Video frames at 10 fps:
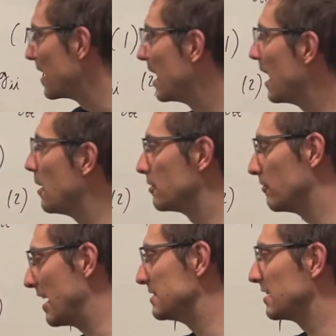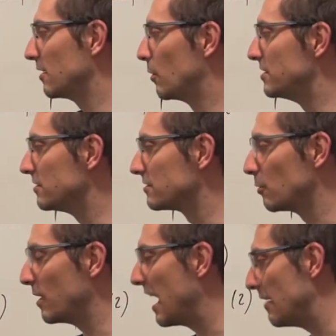out of Einstein equations. So
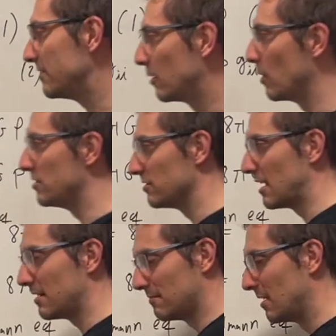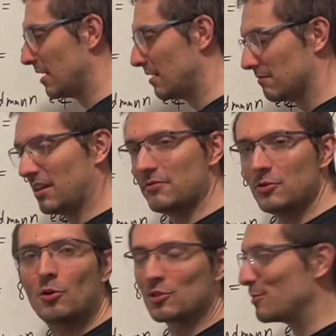we have the equations that give you
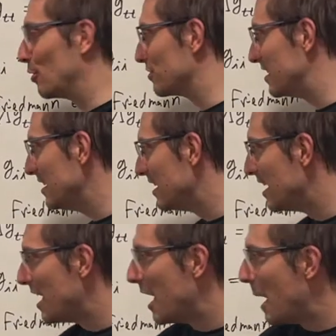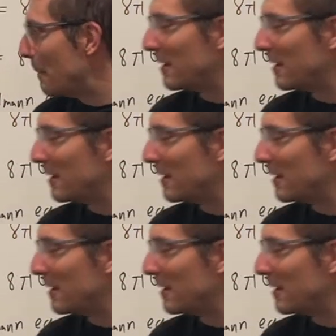cosmology. But